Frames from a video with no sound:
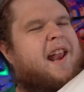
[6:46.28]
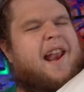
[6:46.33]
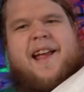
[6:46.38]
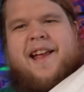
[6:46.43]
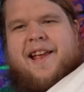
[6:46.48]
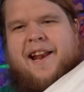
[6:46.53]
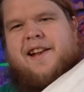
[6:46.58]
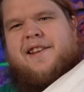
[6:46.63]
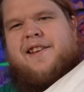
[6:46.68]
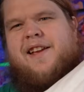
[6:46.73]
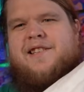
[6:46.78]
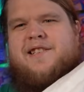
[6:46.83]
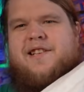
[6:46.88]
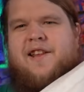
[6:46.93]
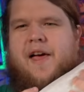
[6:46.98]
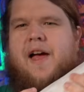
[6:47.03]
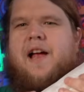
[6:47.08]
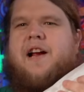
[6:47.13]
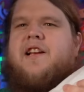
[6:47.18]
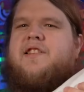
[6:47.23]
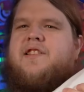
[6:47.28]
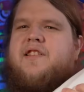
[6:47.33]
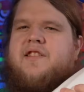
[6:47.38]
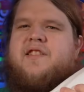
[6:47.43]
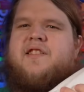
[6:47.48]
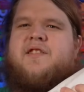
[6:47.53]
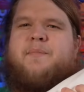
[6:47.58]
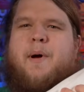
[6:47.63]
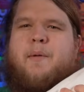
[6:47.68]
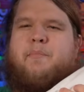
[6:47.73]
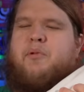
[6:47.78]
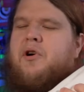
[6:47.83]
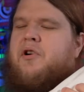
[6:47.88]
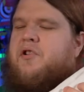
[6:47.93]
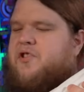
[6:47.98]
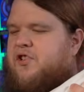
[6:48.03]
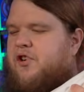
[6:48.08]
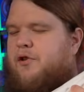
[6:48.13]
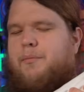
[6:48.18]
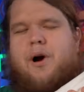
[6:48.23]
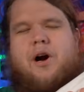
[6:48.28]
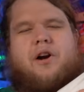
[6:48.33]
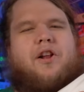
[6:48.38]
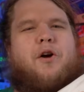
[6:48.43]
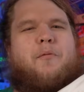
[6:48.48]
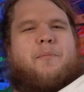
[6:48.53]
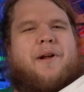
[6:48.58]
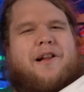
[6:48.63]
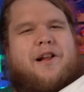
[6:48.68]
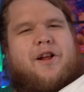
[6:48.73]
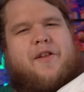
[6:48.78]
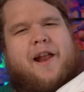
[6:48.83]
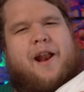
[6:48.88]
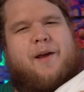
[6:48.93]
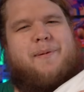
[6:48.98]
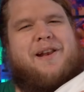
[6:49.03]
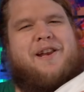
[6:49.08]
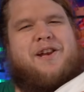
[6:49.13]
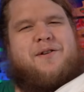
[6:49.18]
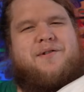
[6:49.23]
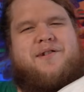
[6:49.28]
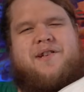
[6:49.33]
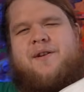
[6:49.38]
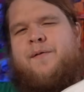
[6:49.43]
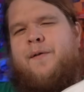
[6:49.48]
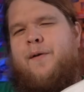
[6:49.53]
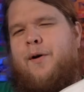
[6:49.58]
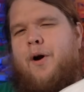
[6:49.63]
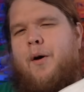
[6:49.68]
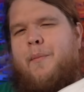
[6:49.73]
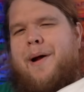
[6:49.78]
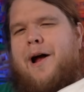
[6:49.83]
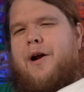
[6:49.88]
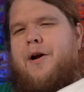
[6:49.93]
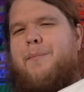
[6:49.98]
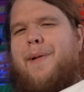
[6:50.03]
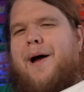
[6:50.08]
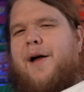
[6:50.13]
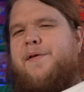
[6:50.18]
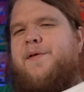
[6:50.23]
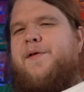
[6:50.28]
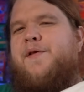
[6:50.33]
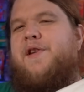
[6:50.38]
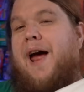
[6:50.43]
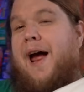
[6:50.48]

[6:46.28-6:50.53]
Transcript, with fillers: And I can attest to that because this is my personal Marlow pillow that I've been using for about a month